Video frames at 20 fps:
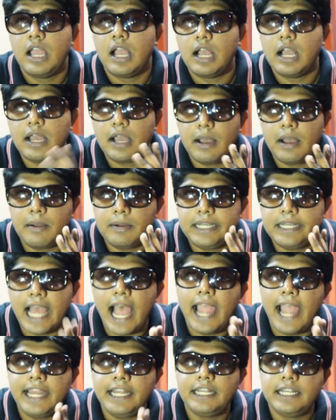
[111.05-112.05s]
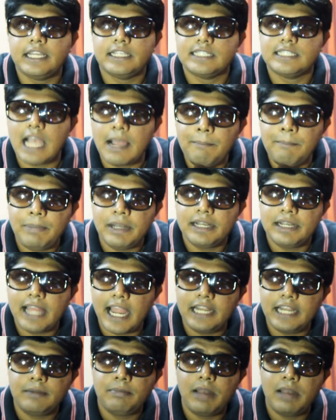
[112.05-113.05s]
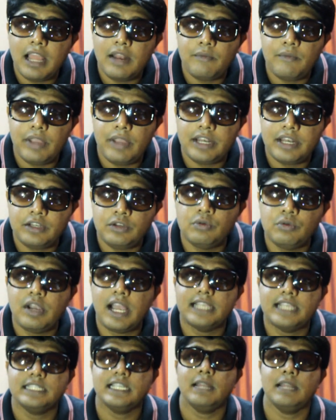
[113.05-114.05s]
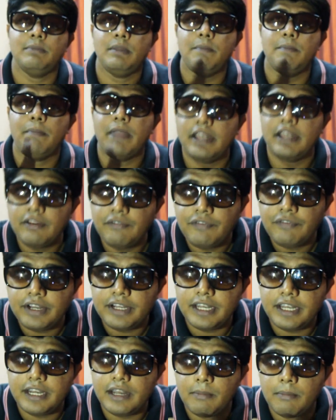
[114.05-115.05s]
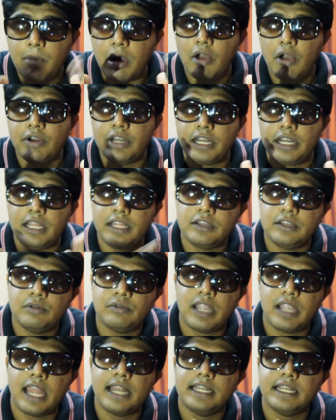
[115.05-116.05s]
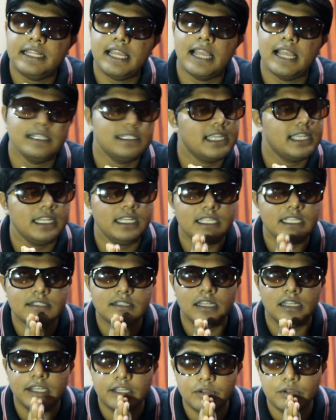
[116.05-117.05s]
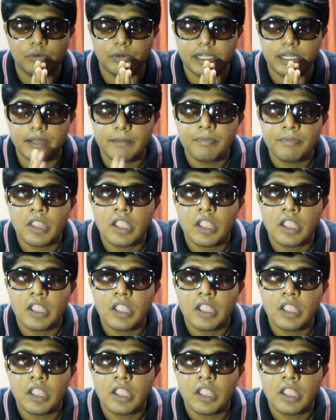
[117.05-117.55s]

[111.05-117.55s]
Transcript: a sample diet plan wherein you guys can be benefited about it and you guys can easily do it.